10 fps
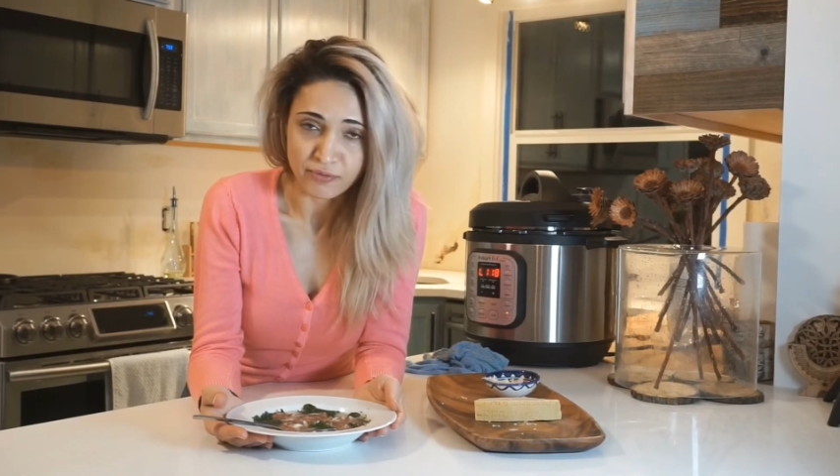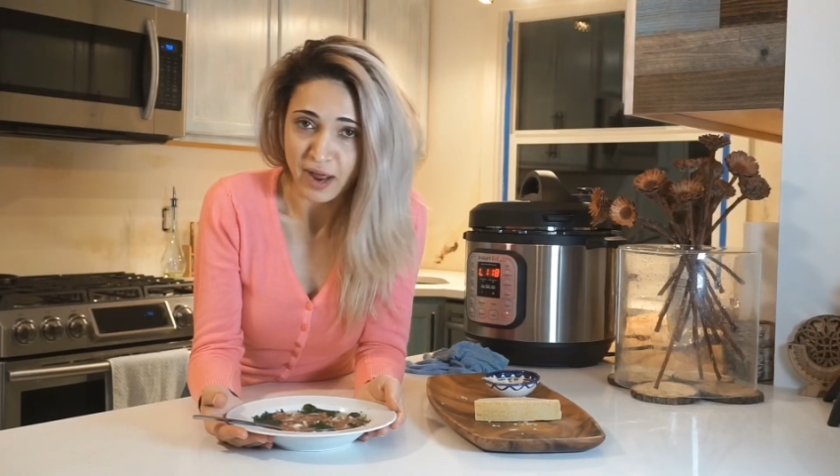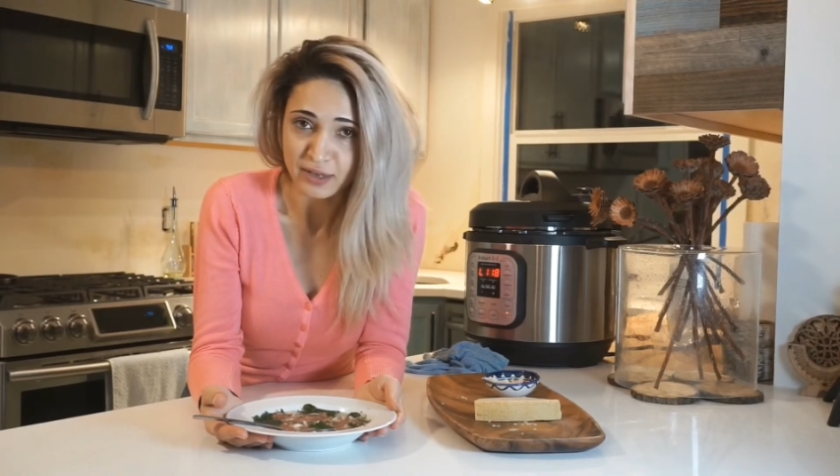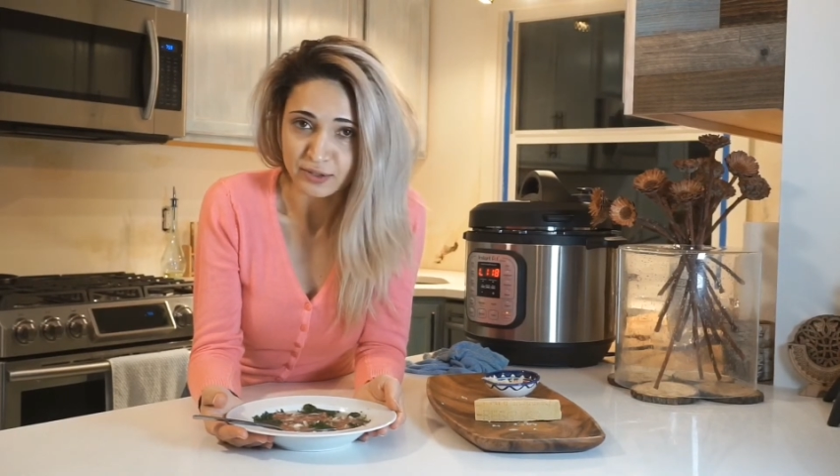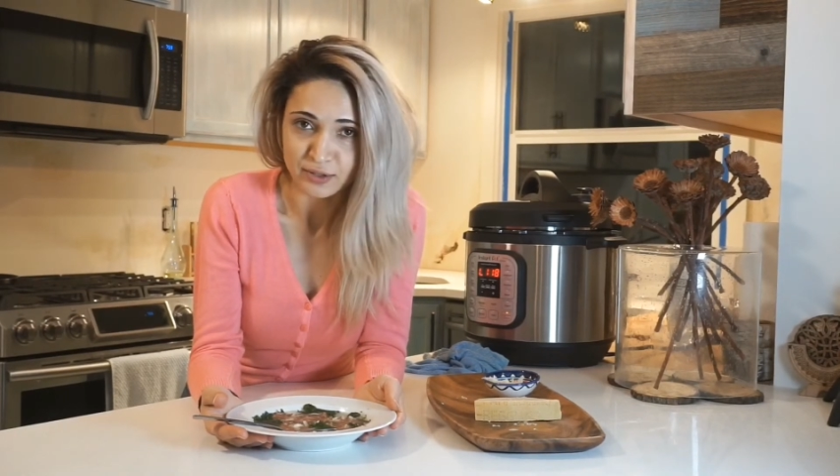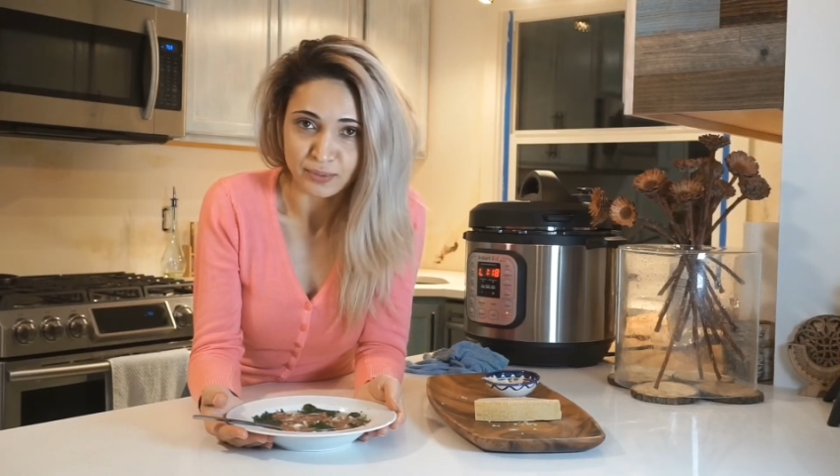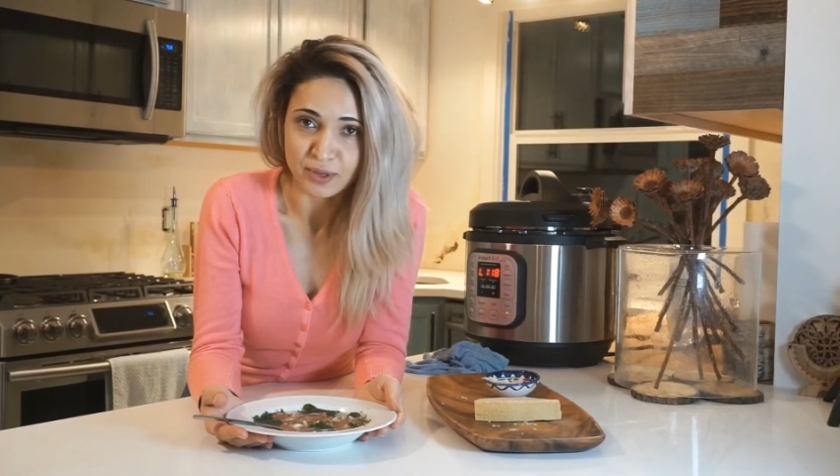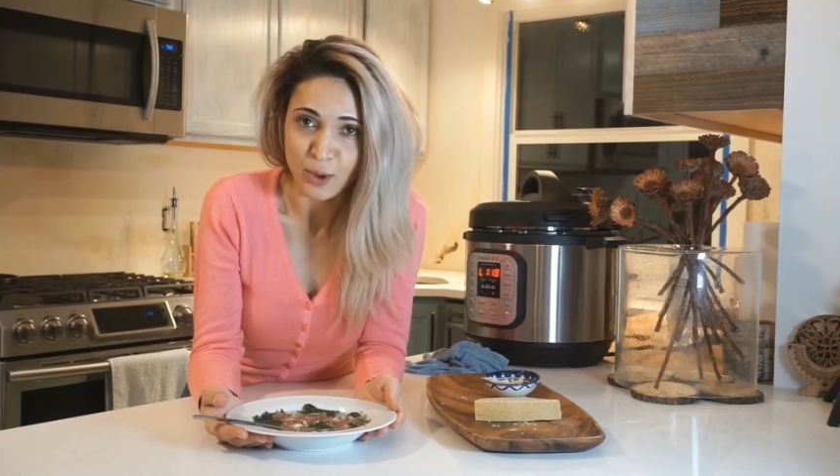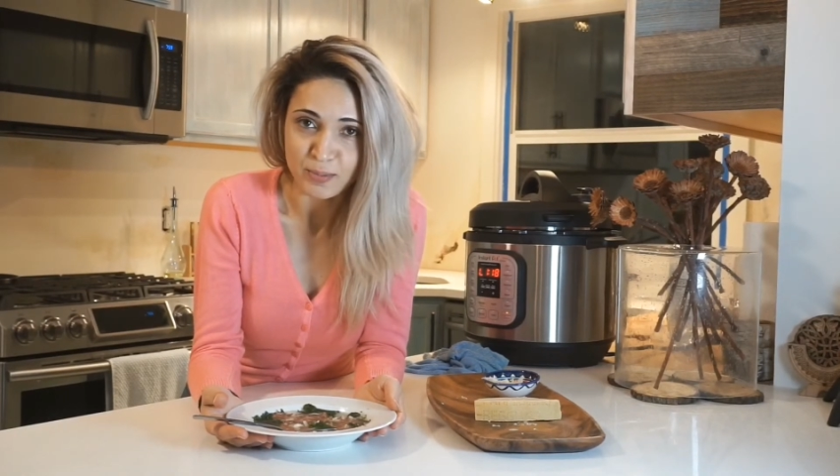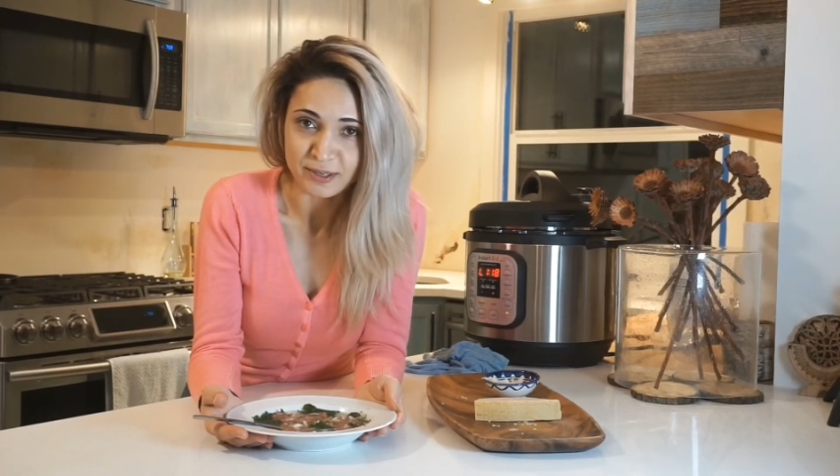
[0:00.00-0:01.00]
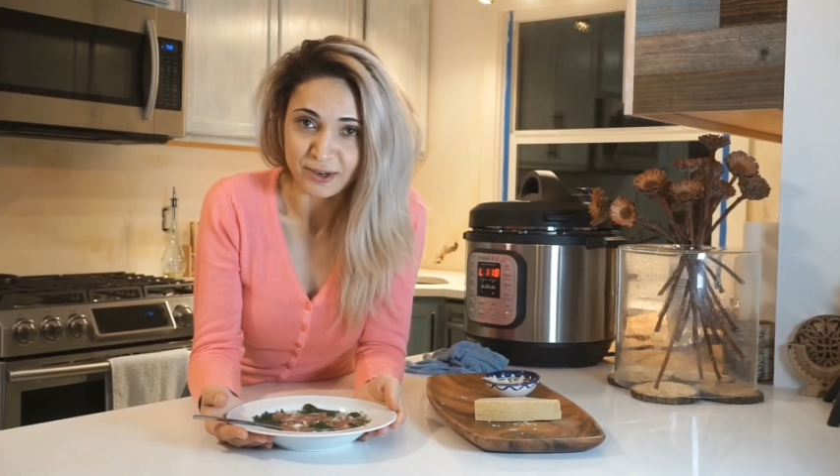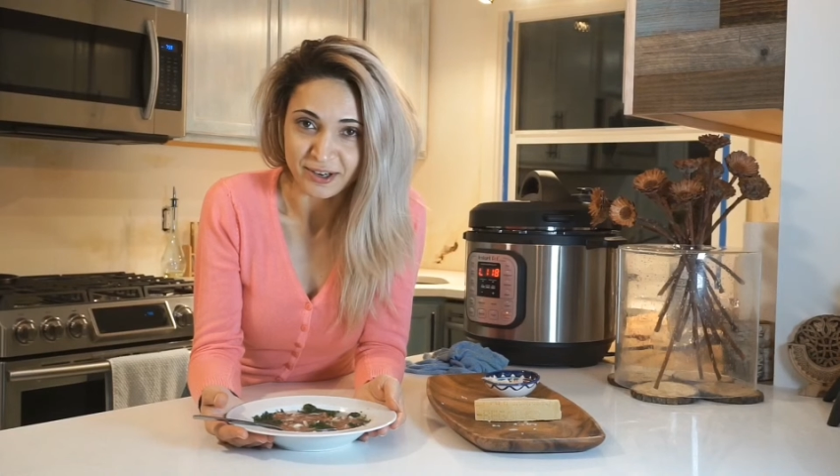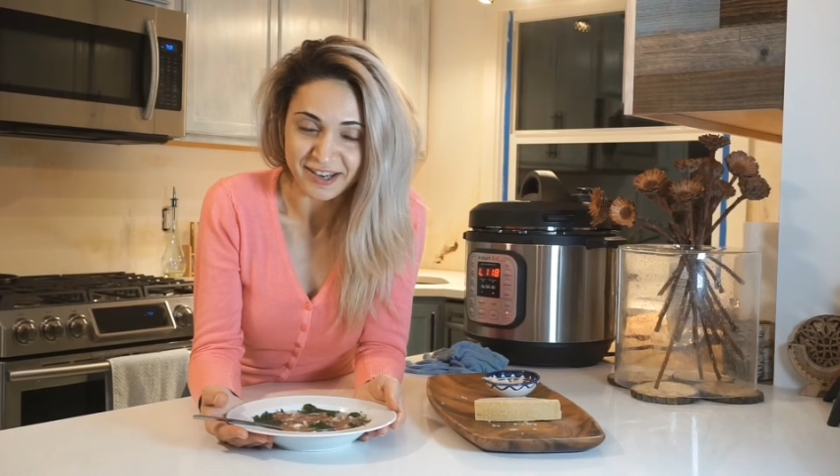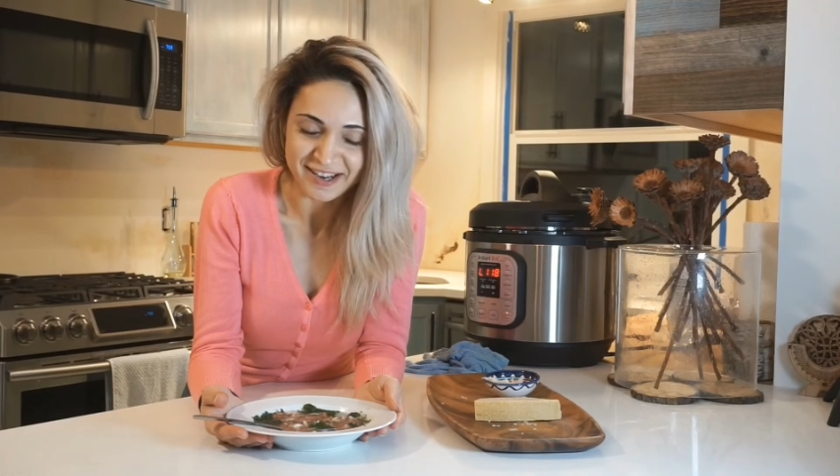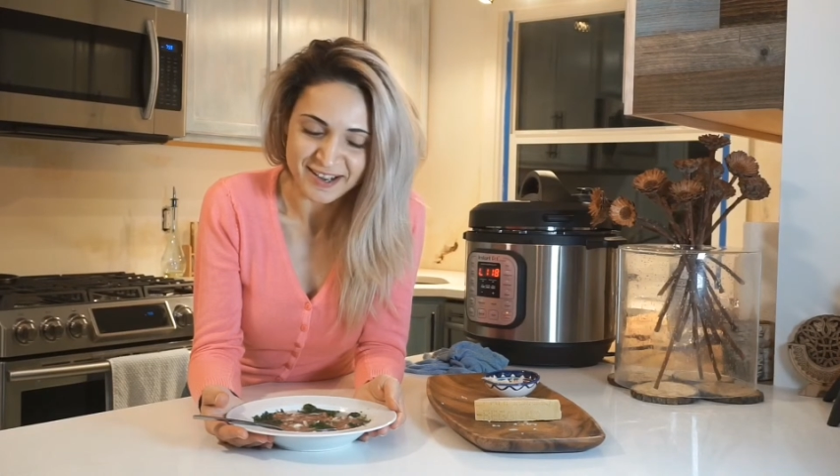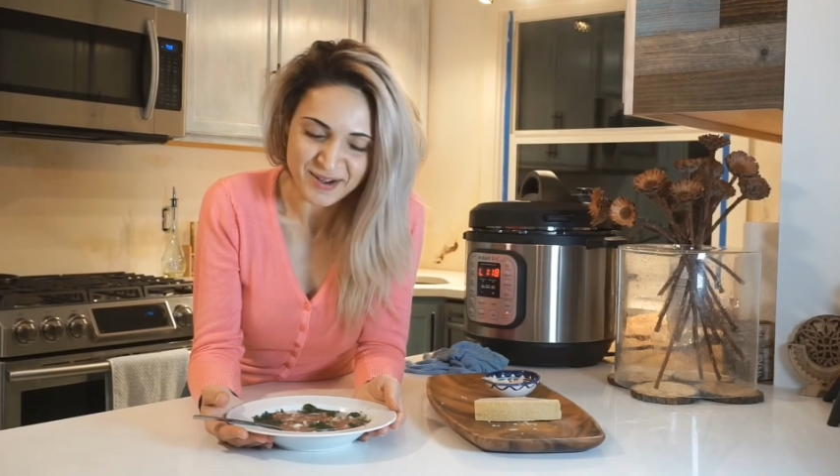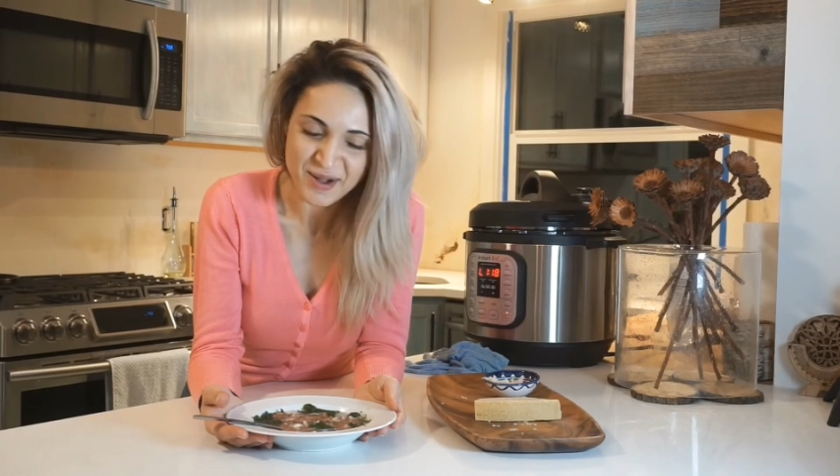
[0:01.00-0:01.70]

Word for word: faster without me talking.